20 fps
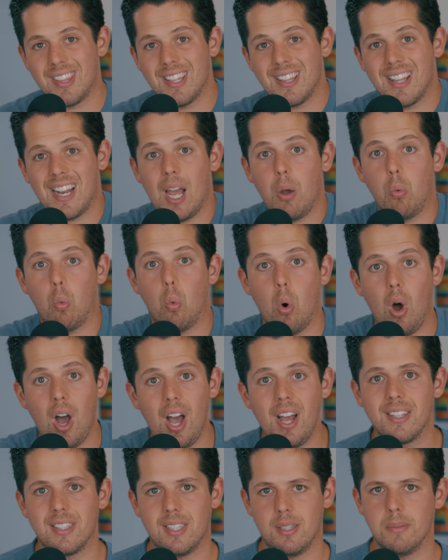thing that I
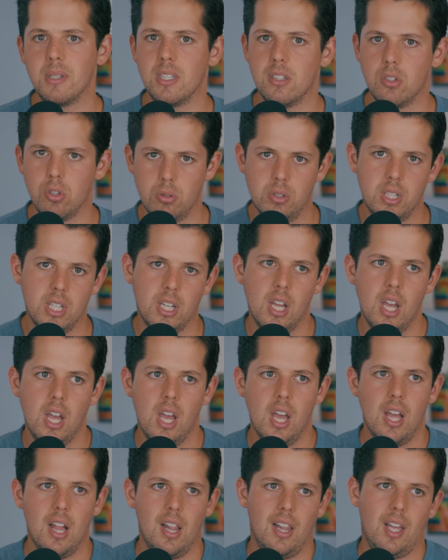want to be doing?
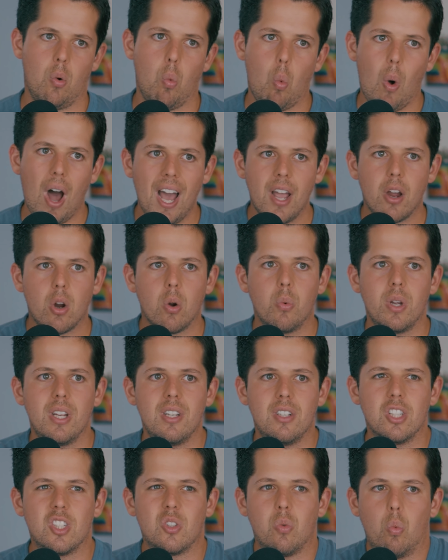Like, why are
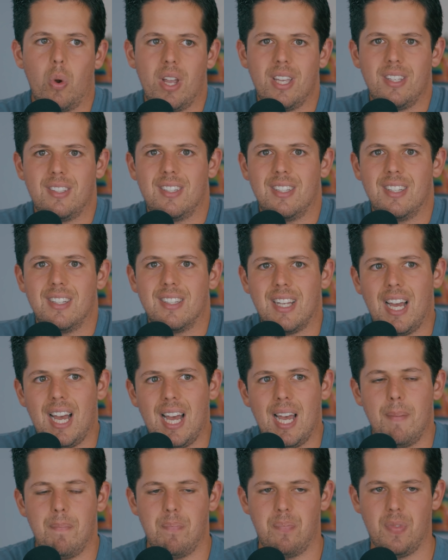we just wasting
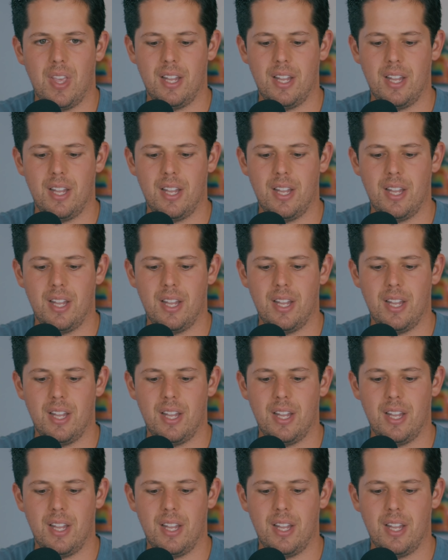time?